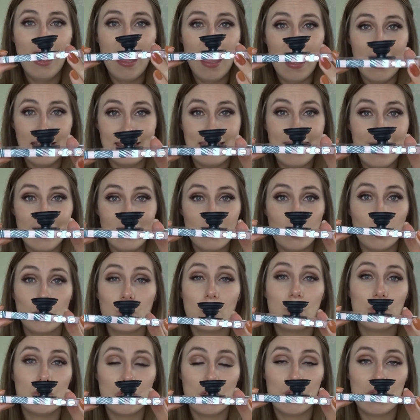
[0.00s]
And that is
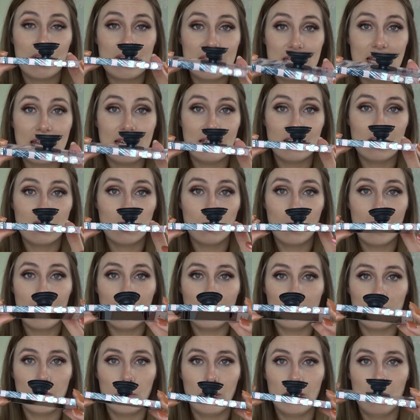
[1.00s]
also the stand as well.
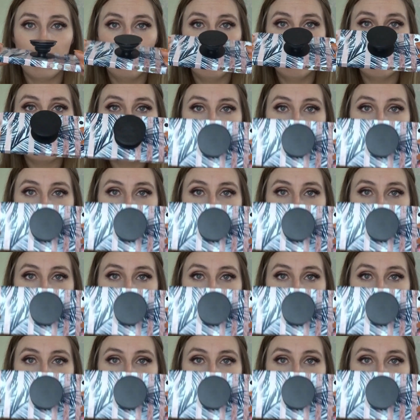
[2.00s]
So where you put it